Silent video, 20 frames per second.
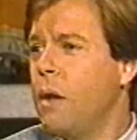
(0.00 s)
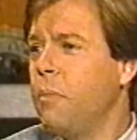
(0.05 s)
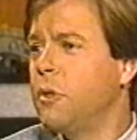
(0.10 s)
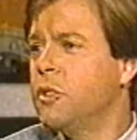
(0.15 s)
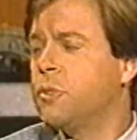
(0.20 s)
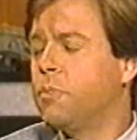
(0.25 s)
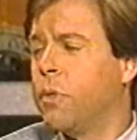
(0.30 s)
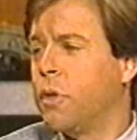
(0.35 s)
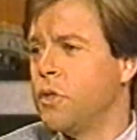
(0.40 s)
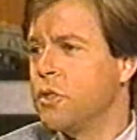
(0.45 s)
How
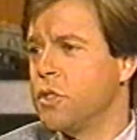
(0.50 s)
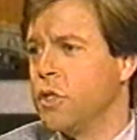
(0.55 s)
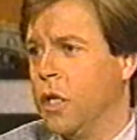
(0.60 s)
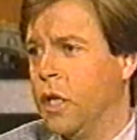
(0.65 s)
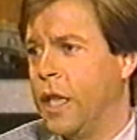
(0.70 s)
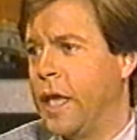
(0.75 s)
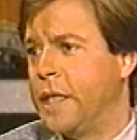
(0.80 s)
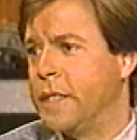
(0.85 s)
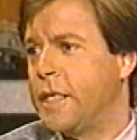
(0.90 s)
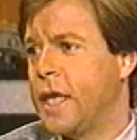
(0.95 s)
much
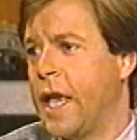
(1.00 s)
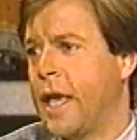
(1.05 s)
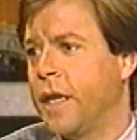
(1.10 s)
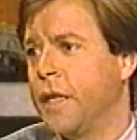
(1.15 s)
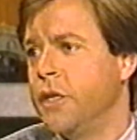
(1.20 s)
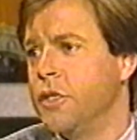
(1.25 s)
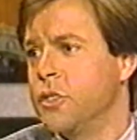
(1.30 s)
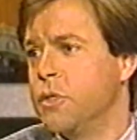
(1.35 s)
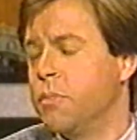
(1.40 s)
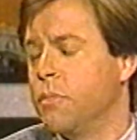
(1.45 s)
personal
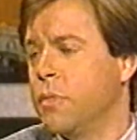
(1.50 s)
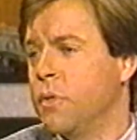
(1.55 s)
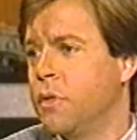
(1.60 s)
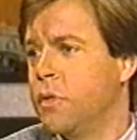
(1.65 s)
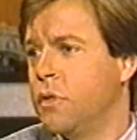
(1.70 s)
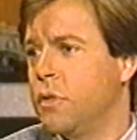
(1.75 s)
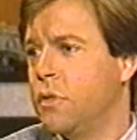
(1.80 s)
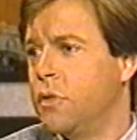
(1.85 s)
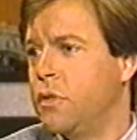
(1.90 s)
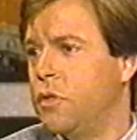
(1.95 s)
antagonism
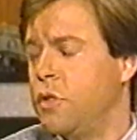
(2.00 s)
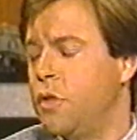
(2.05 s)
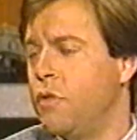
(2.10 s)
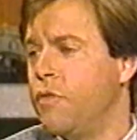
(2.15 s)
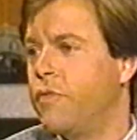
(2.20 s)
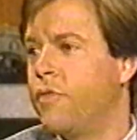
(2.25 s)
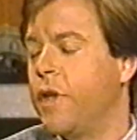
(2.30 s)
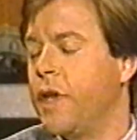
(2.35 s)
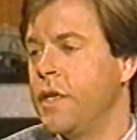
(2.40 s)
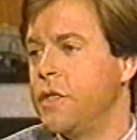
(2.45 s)
do
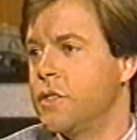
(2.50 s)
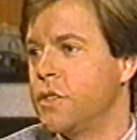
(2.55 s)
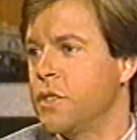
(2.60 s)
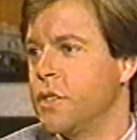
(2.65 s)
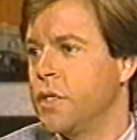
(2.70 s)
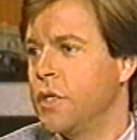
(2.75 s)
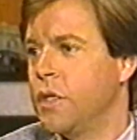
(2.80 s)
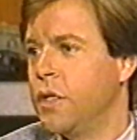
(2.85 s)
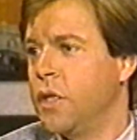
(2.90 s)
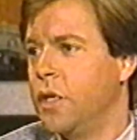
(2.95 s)
you
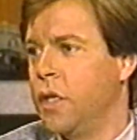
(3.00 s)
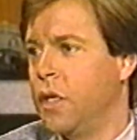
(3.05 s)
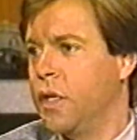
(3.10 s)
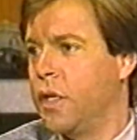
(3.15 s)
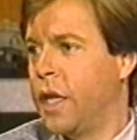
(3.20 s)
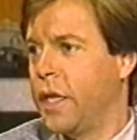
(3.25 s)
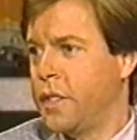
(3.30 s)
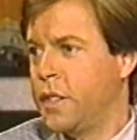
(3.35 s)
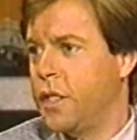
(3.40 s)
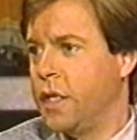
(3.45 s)
face
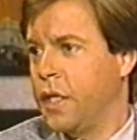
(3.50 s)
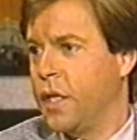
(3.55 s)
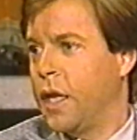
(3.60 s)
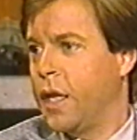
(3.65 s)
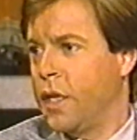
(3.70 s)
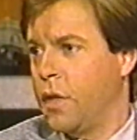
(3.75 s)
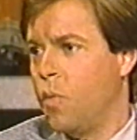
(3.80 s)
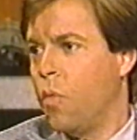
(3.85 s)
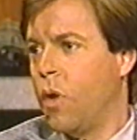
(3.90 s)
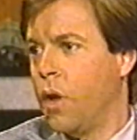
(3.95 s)
in
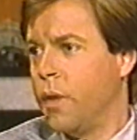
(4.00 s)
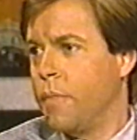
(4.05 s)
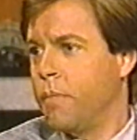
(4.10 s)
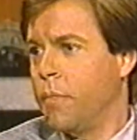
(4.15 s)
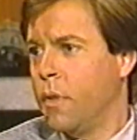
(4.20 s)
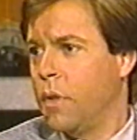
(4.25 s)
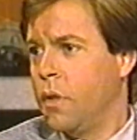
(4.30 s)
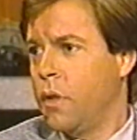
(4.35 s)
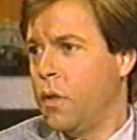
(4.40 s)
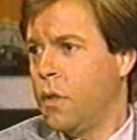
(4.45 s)
1991,
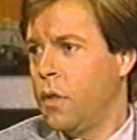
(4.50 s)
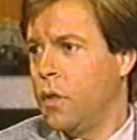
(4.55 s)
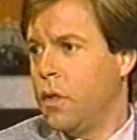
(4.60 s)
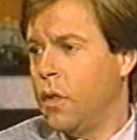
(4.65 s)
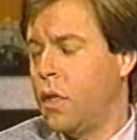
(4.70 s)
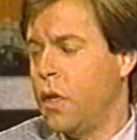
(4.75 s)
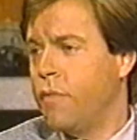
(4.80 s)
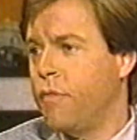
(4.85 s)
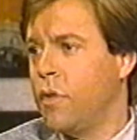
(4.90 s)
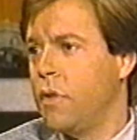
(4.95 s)

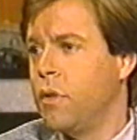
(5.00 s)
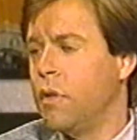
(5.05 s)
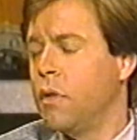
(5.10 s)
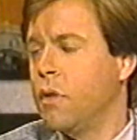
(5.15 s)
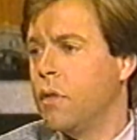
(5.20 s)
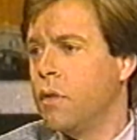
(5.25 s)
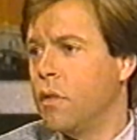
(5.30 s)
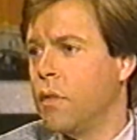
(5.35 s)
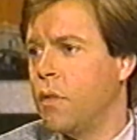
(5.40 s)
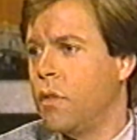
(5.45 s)
given
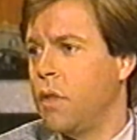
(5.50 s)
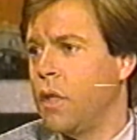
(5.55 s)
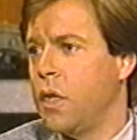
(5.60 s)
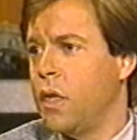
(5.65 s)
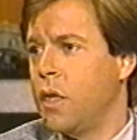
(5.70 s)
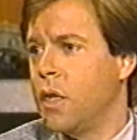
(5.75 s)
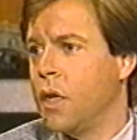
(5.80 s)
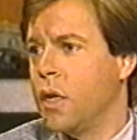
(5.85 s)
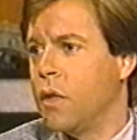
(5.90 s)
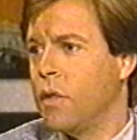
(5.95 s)

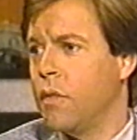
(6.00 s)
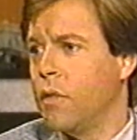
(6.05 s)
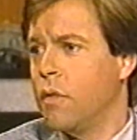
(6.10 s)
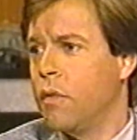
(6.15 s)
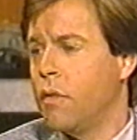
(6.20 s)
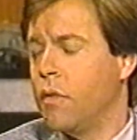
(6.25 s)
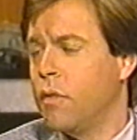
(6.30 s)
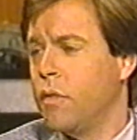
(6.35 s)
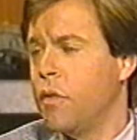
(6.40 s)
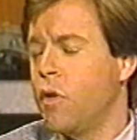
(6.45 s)
the
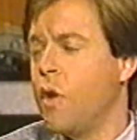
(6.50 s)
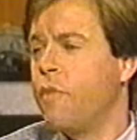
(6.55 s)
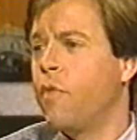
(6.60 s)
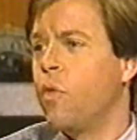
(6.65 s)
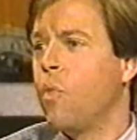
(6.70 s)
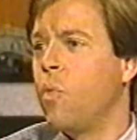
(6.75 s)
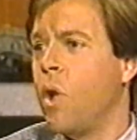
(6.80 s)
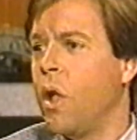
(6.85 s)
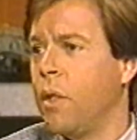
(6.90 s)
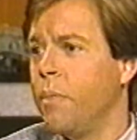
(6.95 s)

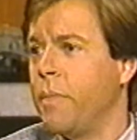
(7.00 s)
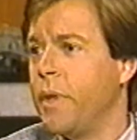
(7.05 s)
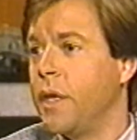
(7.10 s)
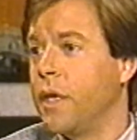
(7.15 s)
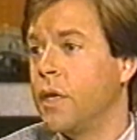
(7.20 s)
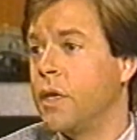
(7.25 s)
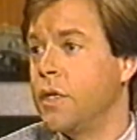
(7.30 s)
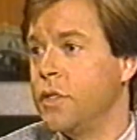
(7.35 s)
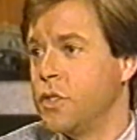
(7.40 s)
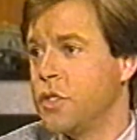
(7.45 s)

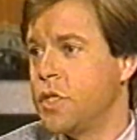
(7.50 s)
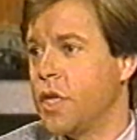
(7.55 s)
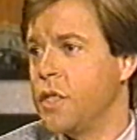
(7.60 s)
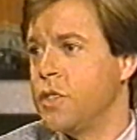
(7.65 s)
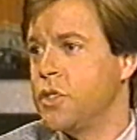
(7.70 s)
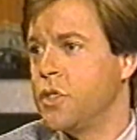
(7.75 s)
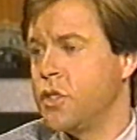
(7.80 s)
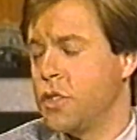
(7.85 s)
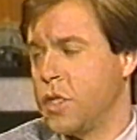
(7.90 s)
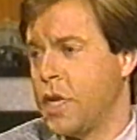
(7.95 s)
overwhelming
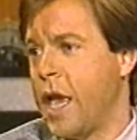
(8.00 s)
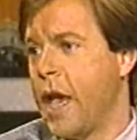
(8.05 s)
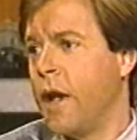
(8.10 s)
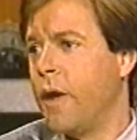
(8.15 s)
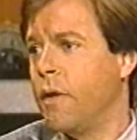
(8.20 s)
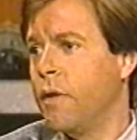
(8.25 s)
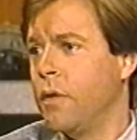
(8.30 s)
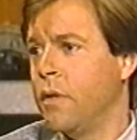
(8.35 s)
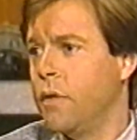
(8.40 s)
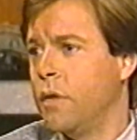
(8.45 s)
consensus
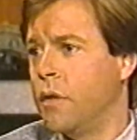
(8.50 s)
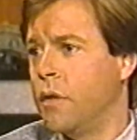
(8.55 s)
now